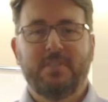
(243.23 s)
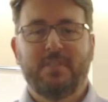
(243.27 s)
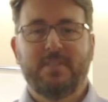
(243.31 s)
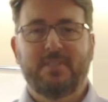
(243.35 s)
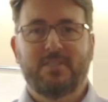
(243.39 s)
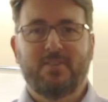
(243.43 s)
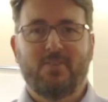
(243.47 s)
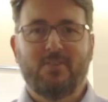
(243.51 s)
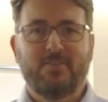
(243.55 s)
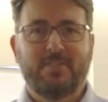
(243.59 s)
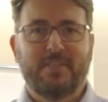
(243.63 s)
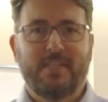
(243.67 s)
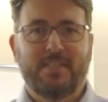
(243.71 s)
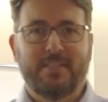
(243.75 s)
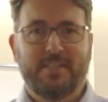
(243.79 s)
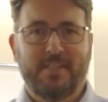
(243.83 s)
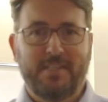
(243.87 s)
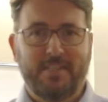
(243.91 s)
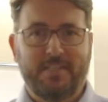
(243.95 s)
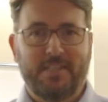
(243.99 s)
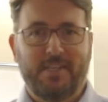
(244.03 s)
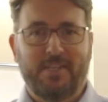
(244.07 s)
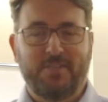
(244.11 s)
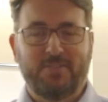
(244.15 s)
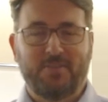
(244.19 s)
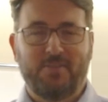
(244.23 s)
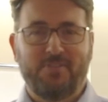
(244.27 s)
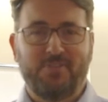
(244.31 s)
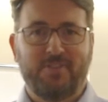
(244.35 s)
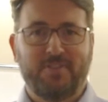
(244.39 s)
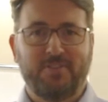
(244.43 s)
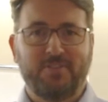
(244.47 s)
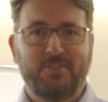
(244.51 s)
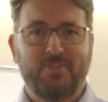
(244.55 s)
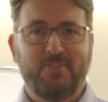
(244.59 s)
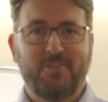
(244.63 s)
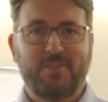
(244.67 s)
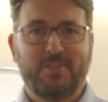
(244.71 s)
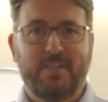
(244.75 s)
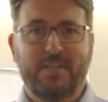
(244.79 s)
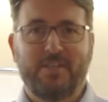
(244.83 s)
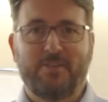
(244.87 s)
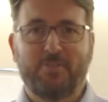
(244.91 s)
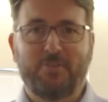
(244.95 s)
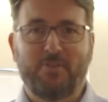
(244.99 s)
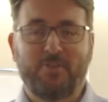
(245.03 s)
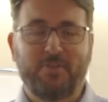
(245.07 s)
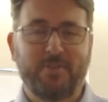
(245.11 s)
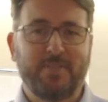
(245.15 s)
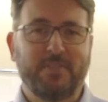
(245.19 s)
There's contact details on this
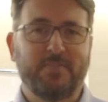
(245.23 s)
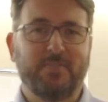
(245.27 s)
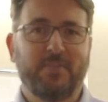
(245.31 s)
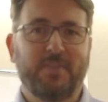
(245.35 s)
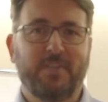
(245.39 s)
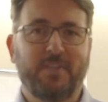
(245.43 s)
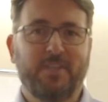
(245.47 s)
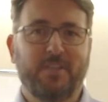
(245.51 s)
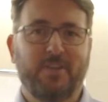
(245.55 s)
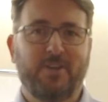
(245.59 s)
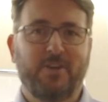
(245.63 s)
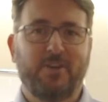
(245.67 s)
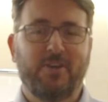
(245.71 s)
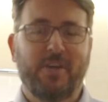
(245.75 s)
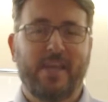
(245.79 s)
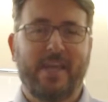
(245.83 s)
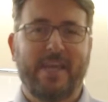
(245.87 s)
newsletter, on this video,